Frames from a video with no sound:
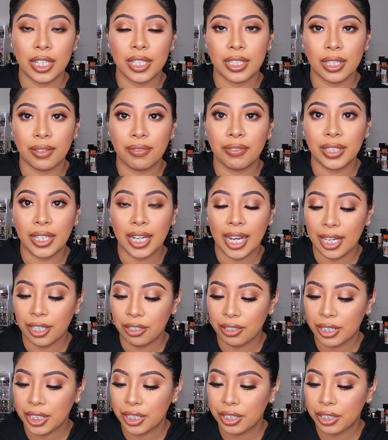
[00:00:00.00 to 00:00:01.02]
It definitely
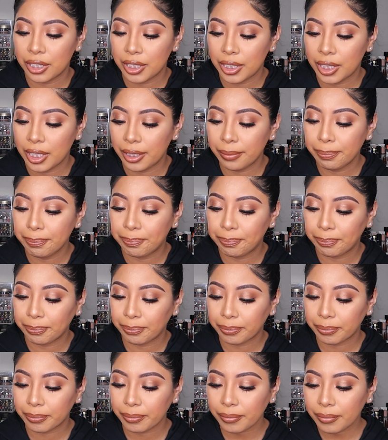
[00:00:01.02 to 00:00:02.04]
hydrates your skin.
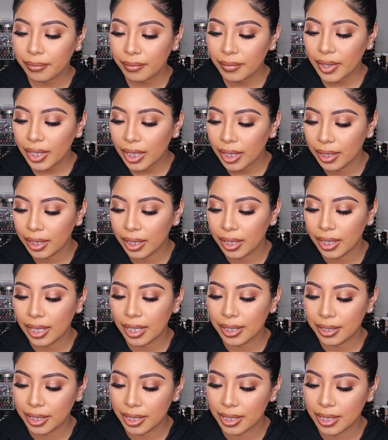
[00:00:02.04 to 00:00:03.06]
And then
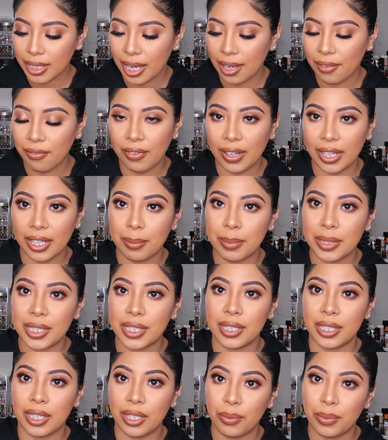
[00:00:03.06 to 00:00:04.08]
it does have vitamin
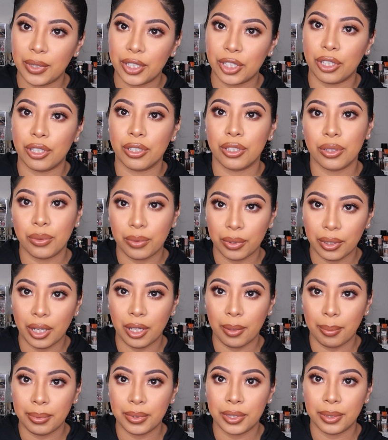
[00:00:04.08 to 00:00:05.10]
C, which also will
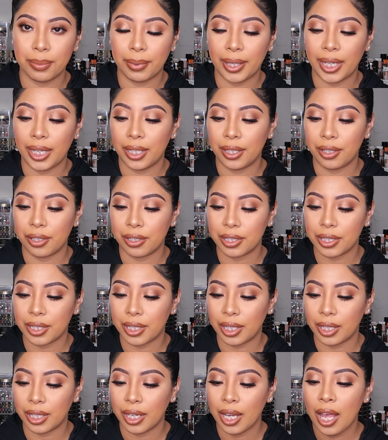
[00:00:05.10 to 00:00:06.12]
help to brighten your
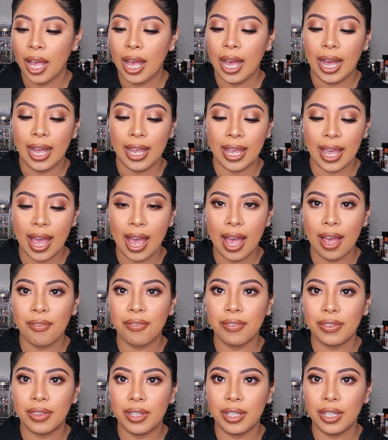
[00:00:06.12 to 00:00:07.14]
skin. I
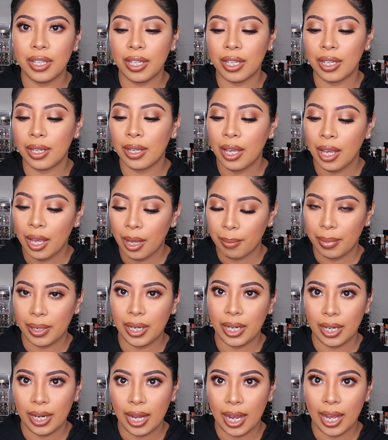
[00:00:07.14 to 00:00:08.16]
have the
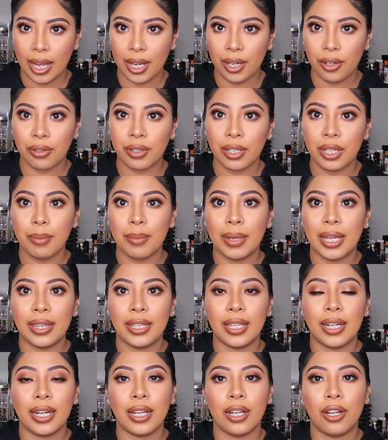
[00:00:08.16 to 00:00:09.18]
banana eye cream, and
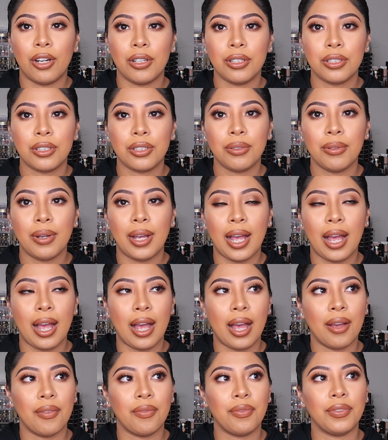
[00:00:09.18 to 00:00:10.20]
then I also
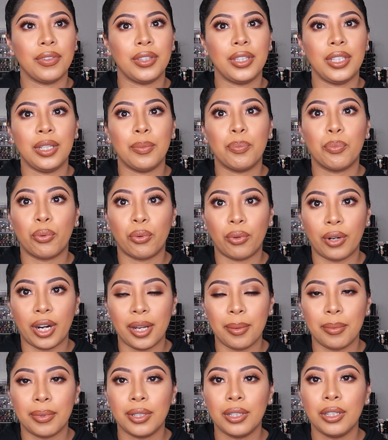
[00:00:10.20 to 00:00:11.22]
have the
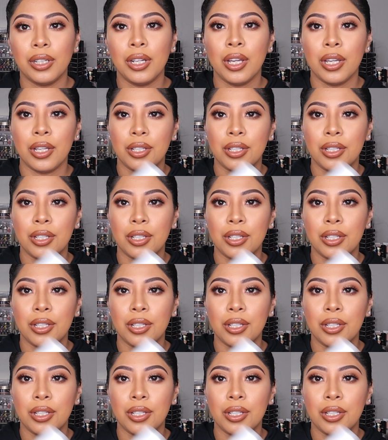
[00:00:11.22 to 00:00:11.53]
primer.